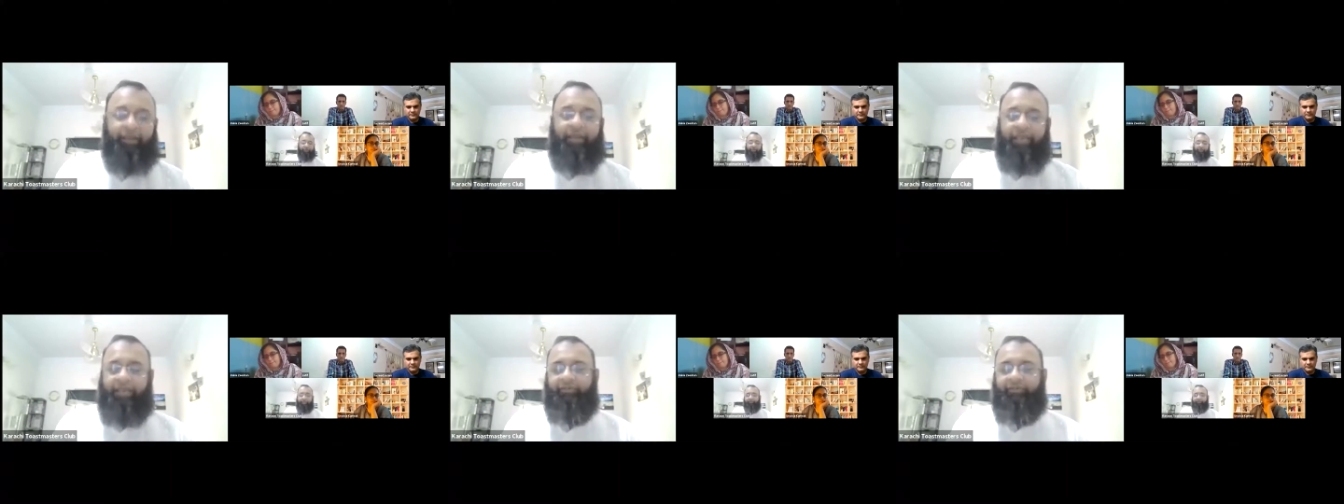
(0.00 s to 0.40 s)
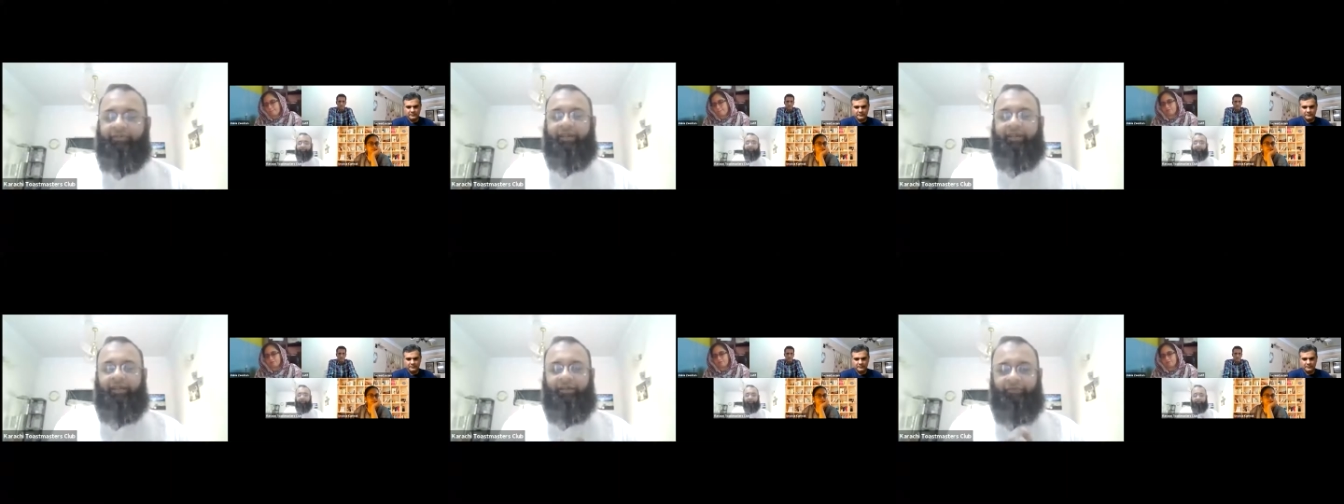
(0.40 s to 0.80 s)
Even
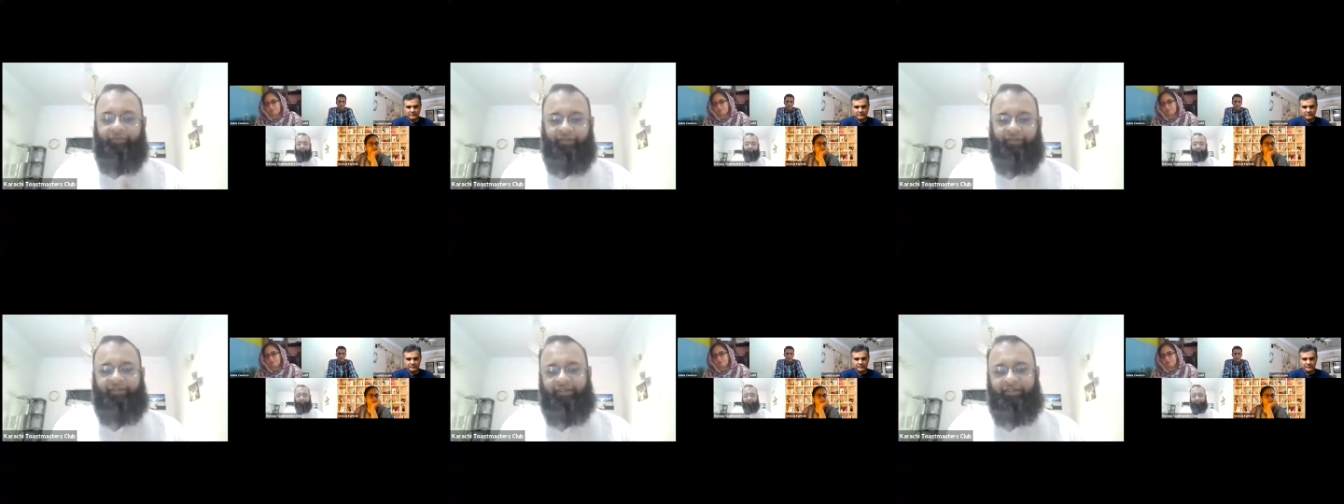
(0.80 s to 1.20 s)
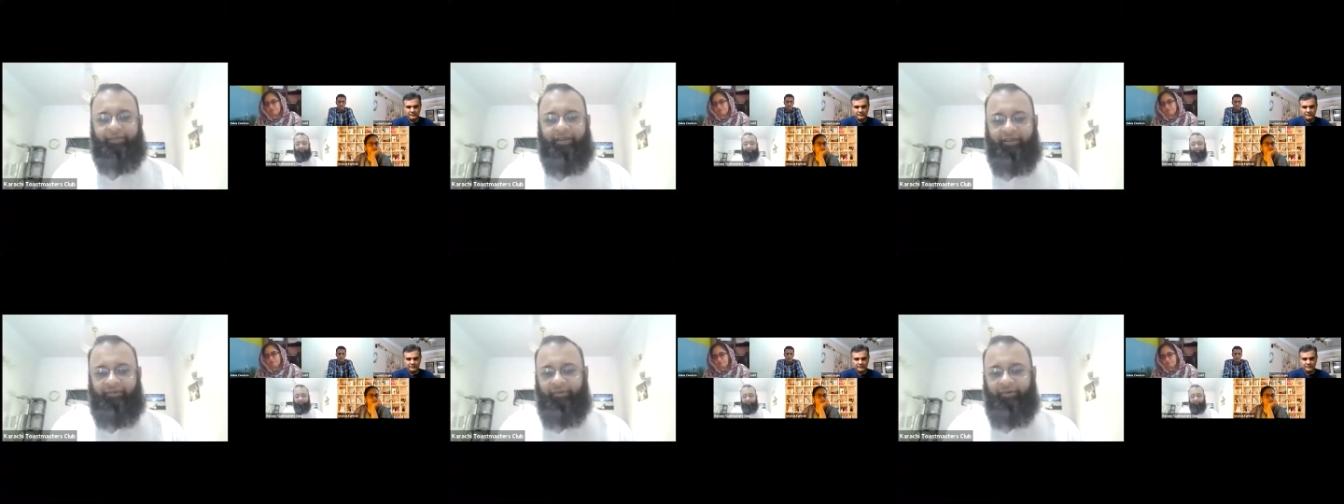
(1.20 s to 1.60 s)
in a research
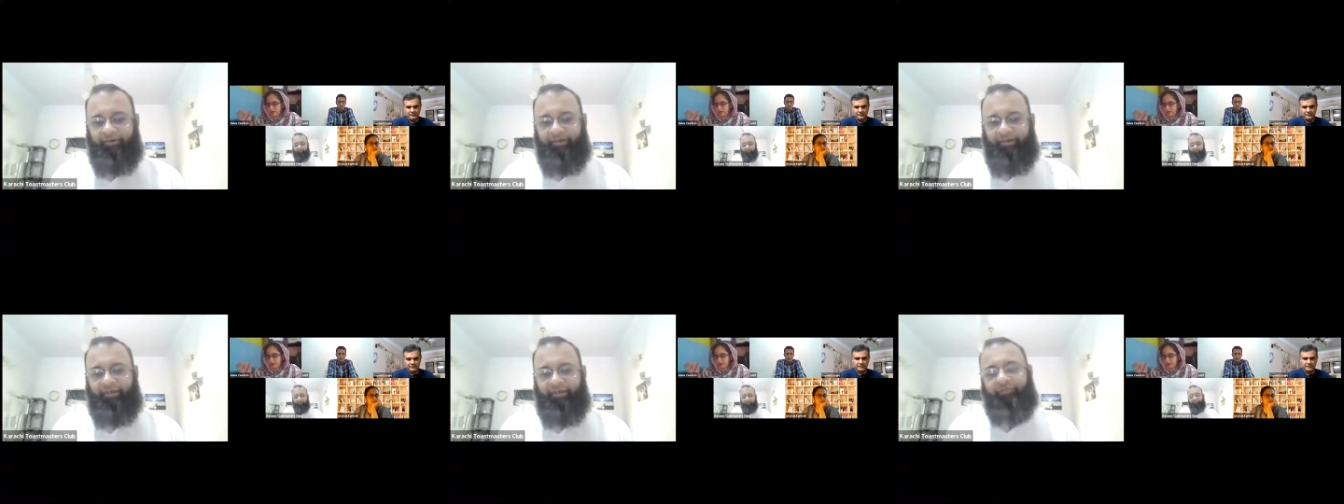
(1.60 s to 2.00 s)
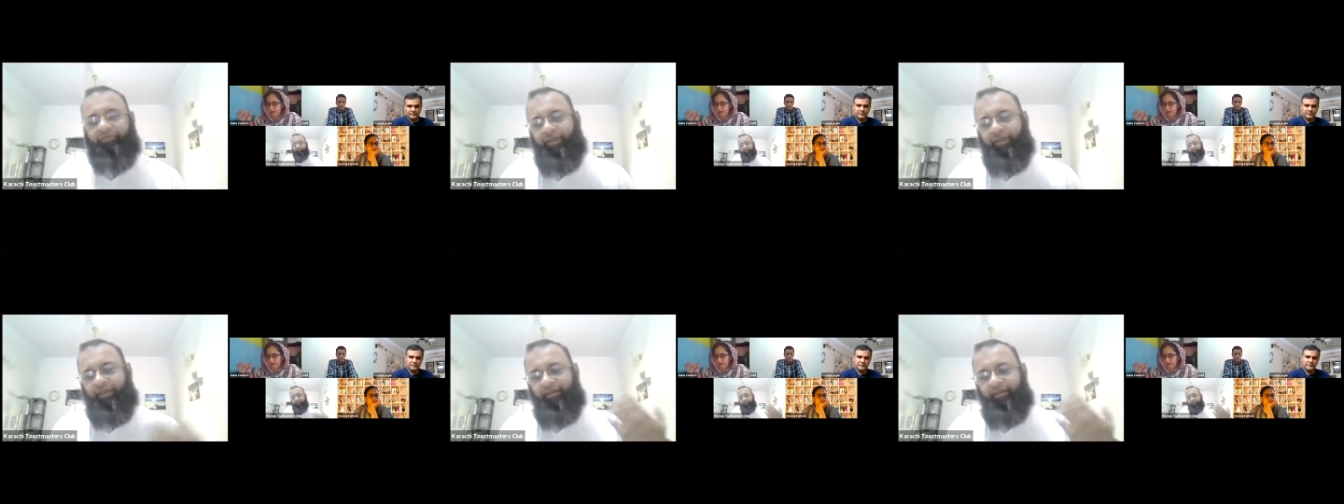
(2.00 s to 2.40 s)
based project, if
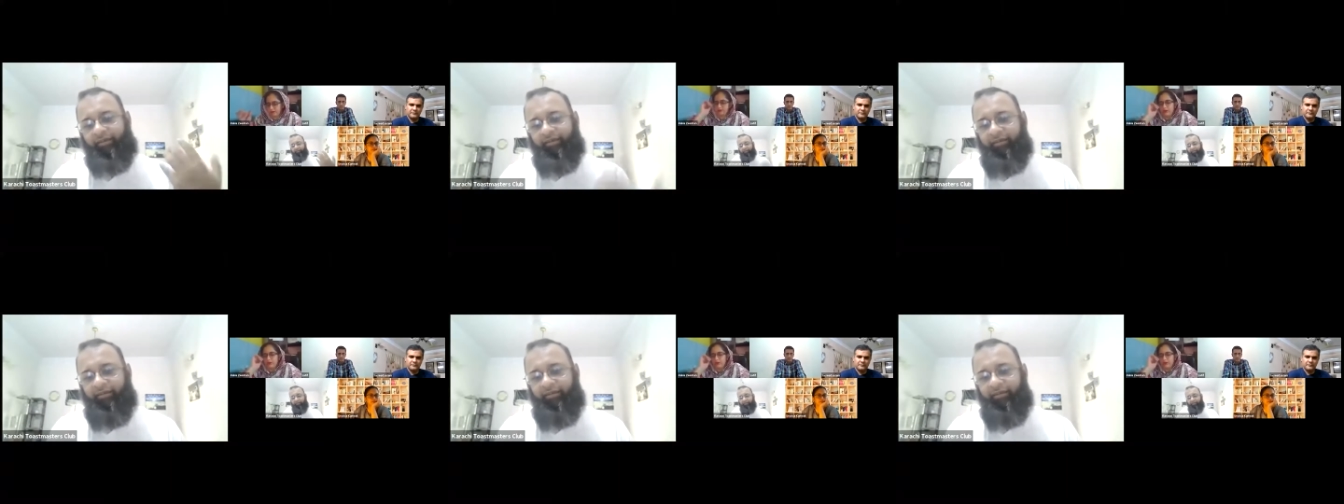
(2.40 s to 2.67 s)
you can